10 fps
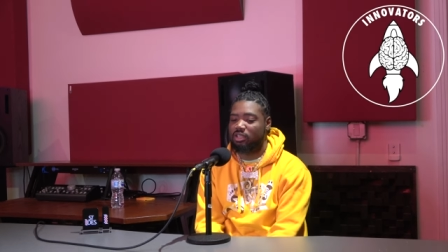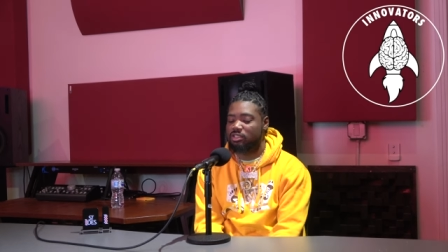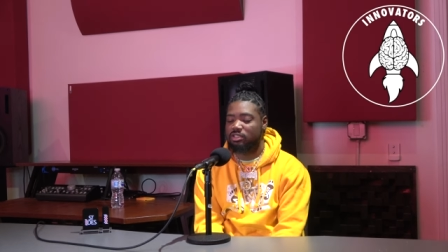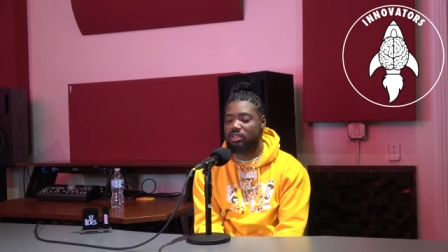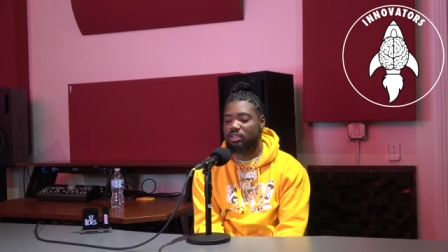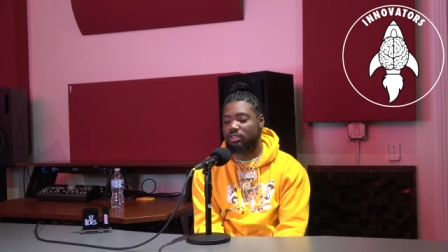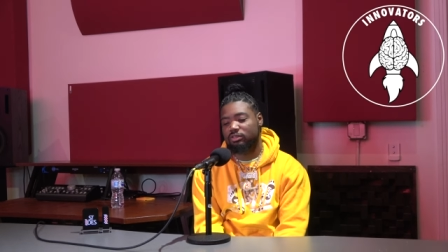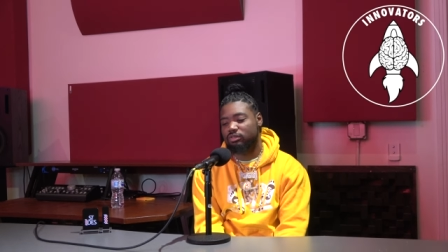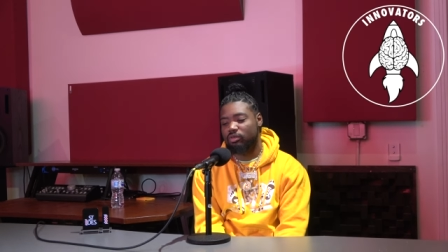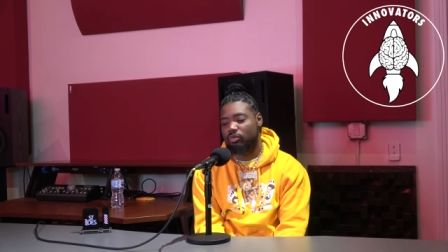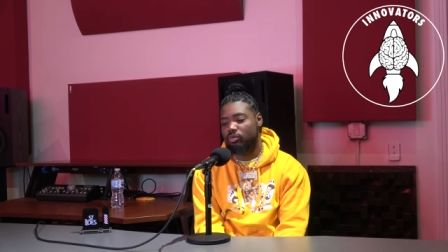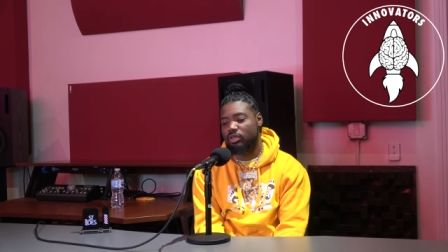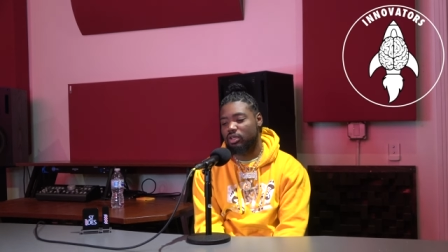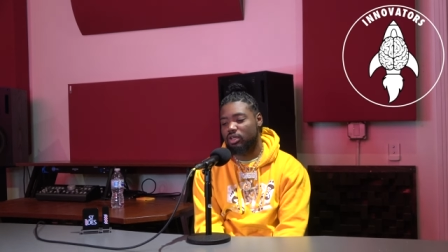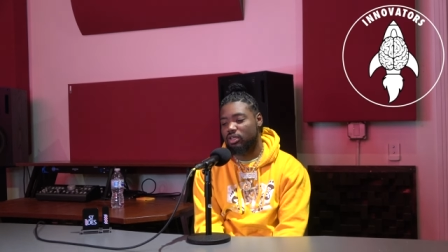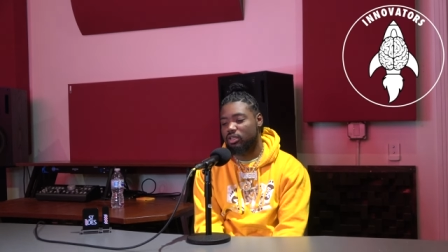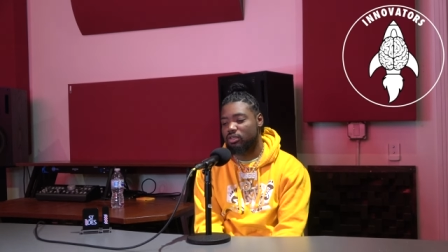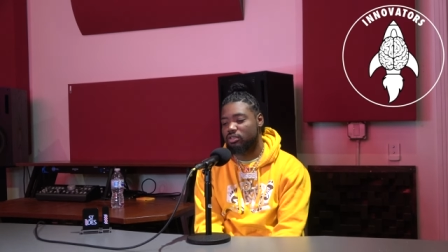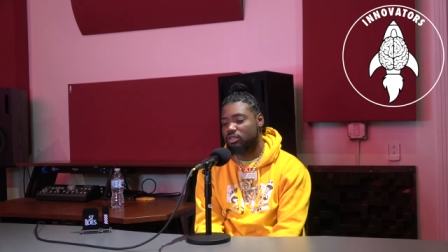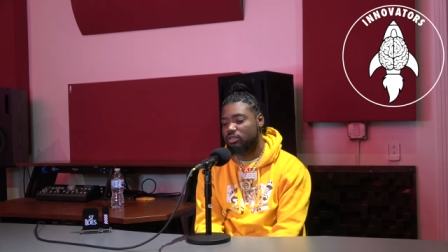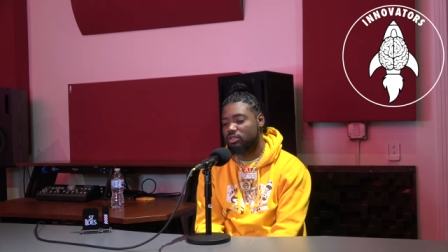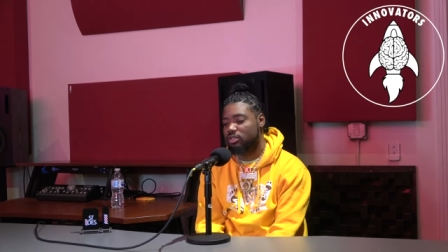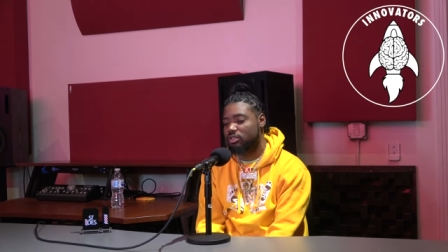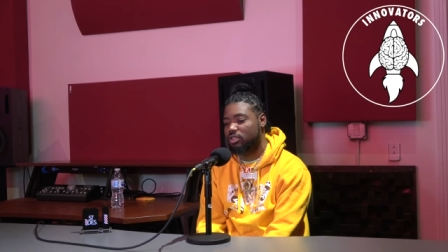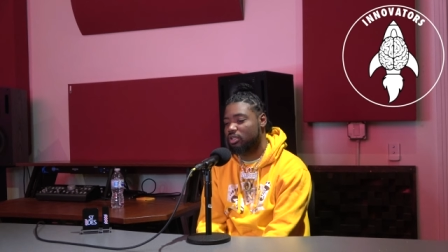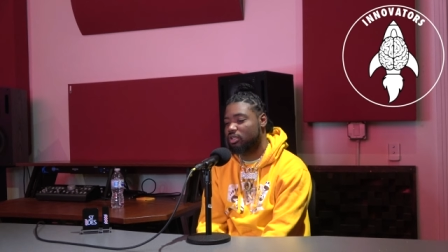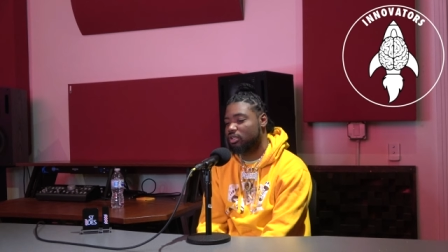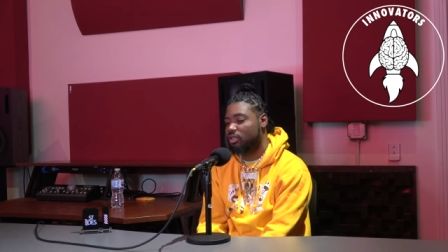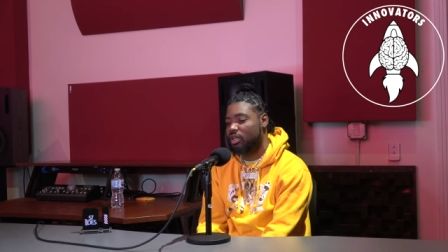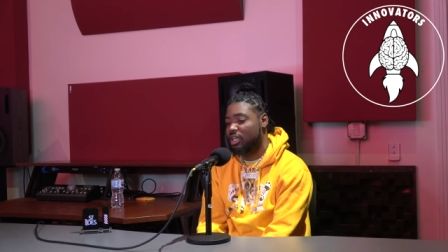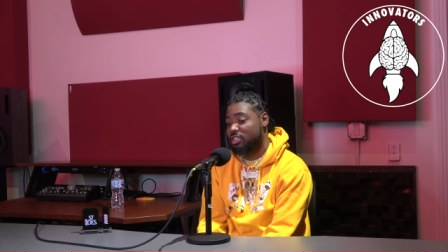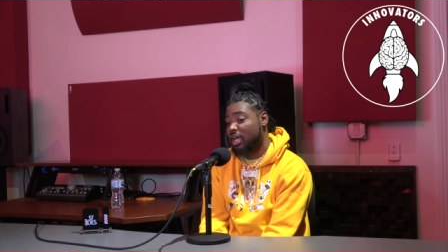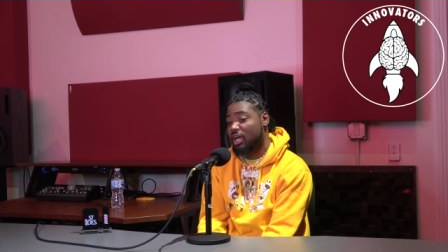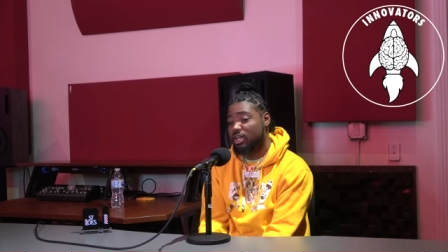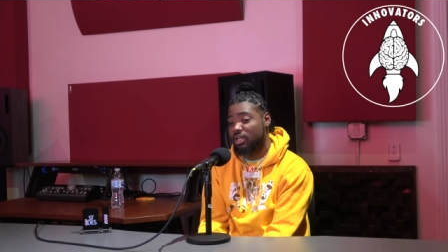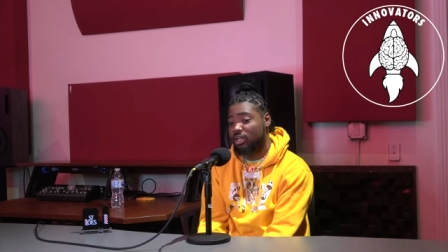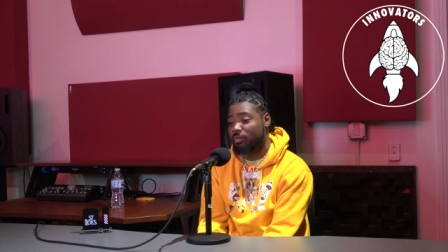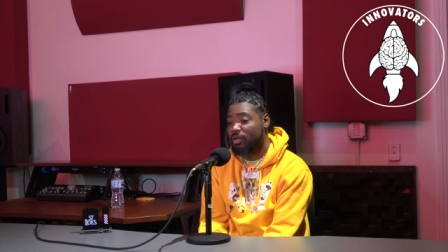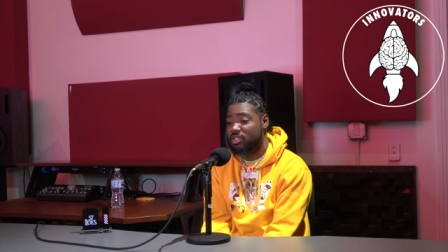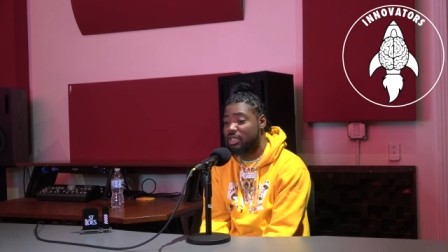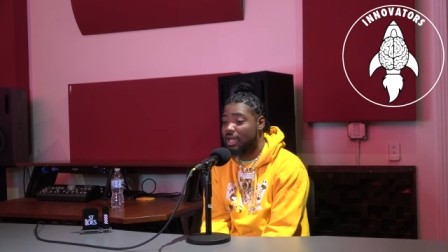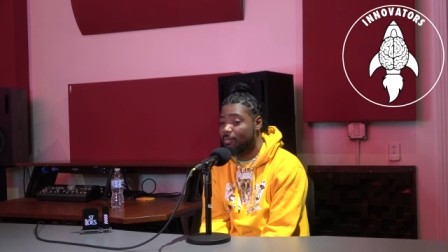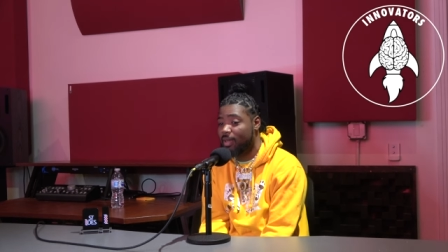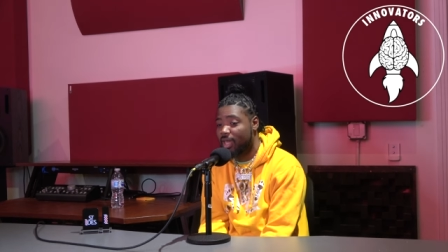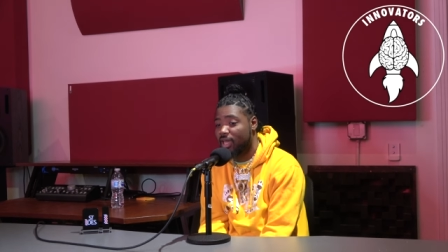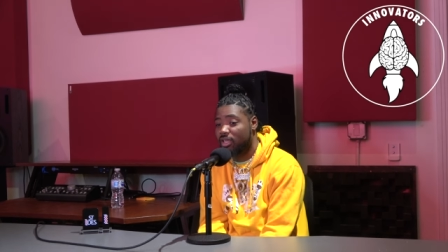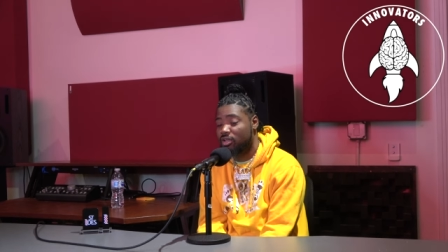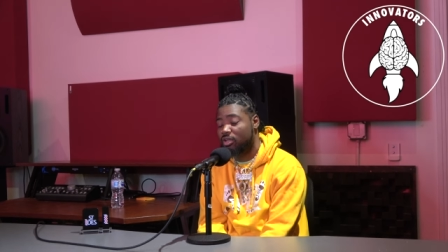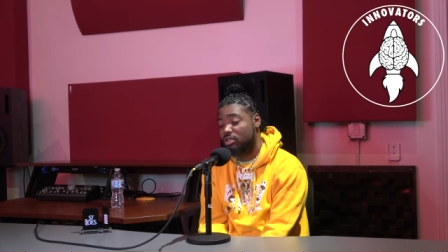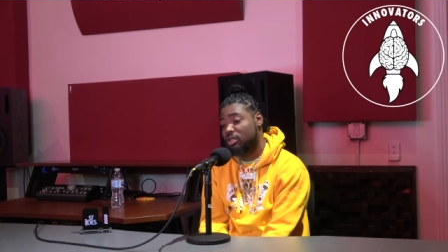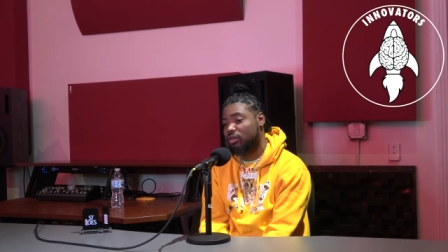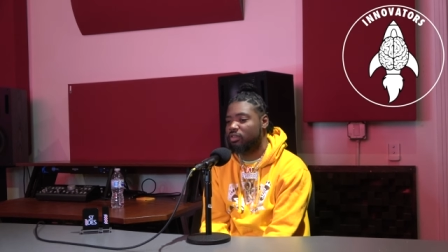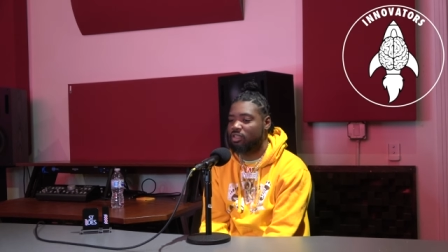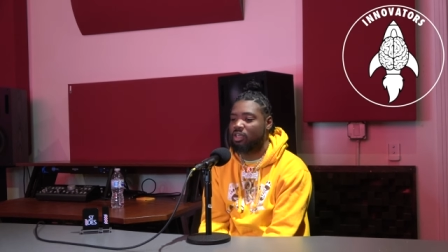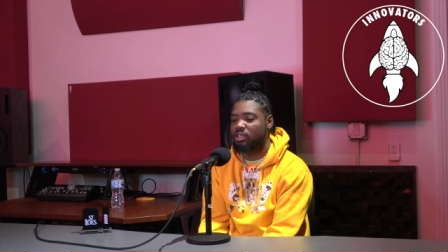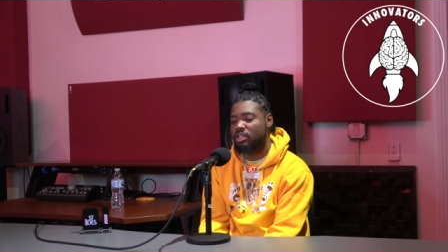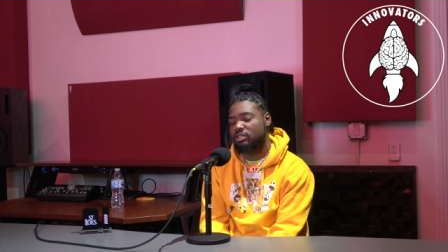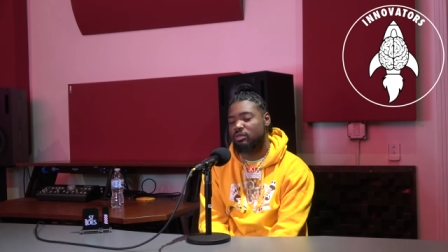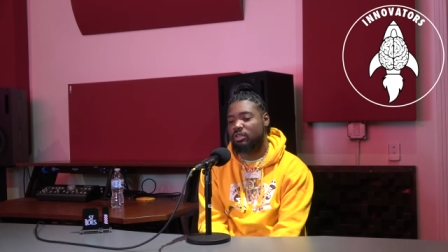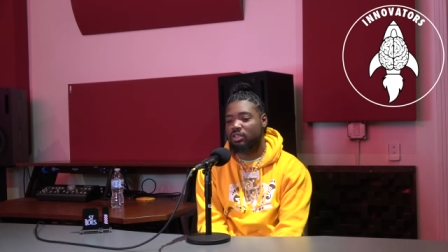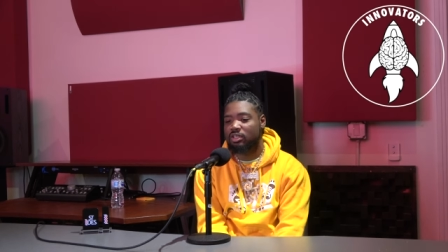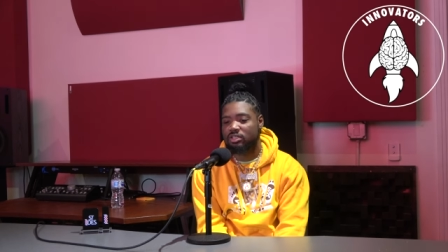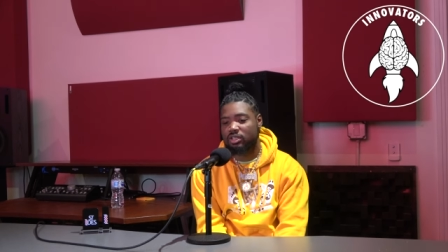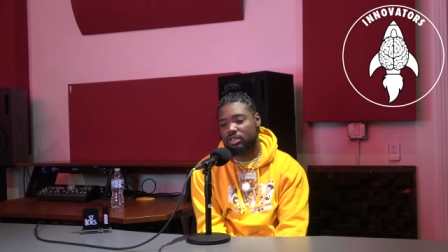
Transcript: Like it's not we not either. So it's just like it's not good, but it's not bad, you know. So yeah, it is what it is.